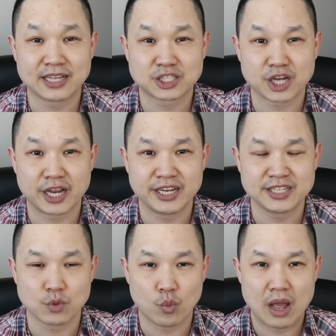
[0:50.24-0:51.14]
10
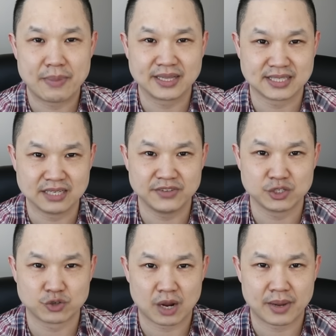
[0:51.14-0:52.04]
Chinese web and
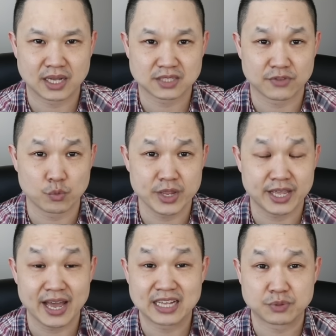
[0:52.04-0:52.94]
TV dramas of the
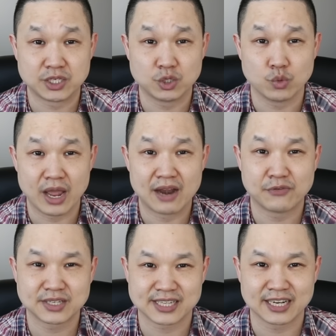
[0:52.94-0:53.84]
week as we do
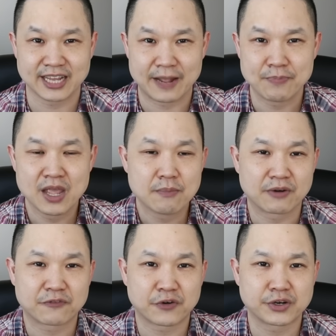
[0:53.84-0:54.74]
every Sunday.
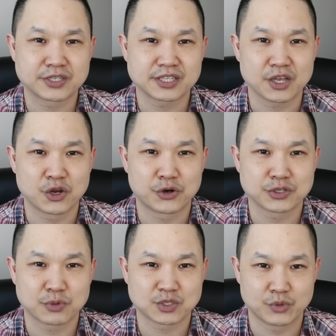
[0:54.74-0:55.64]
But first,
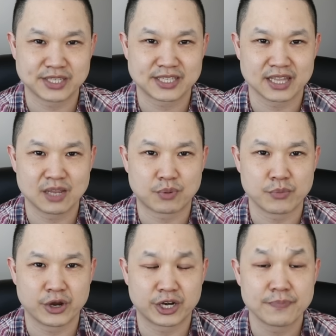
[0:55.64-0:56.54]
here's what's recently
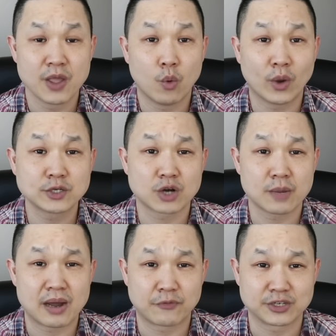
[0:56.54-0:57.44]
premiered, one
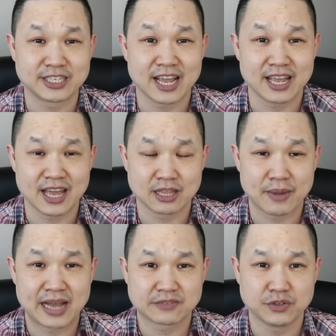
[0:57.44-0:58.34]
drama for today and the
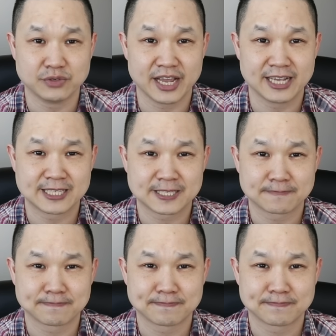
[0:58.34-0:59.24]
past few days.